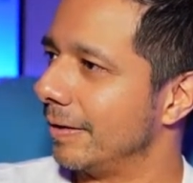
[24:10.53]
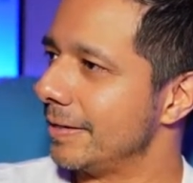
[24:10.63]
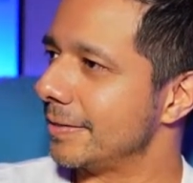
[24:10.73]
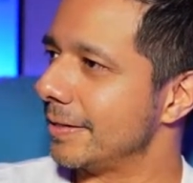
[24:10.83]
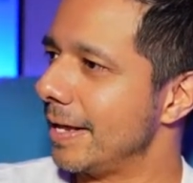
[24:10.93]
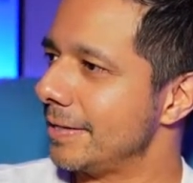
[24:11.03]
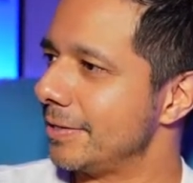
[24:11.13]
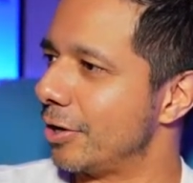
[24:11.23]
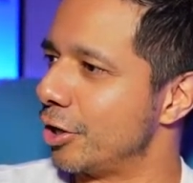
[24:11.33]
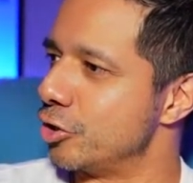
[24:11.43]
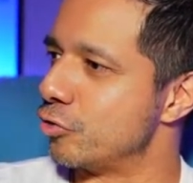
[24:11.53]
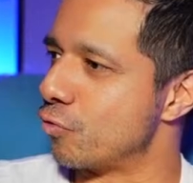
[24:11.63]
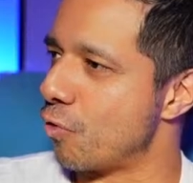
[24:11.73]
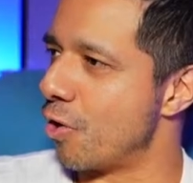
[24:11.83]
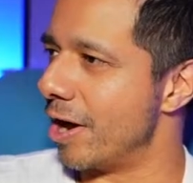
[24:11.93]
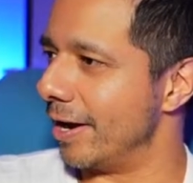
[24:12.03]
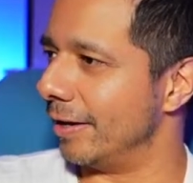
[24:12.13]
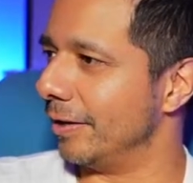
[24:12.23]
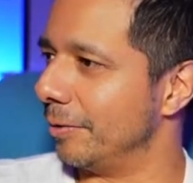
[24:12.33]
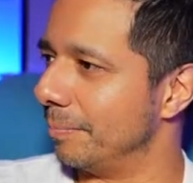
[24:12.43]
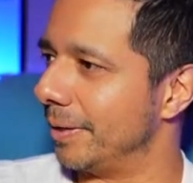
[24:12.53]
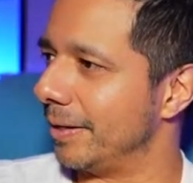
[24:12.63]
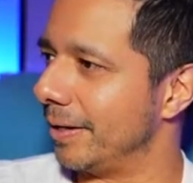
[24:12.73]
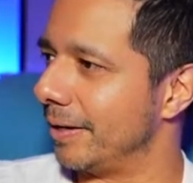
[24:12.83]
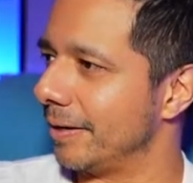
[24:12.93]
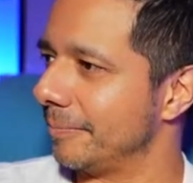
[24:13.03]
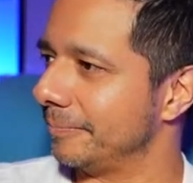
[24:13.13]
Let's start drawing a little bit here.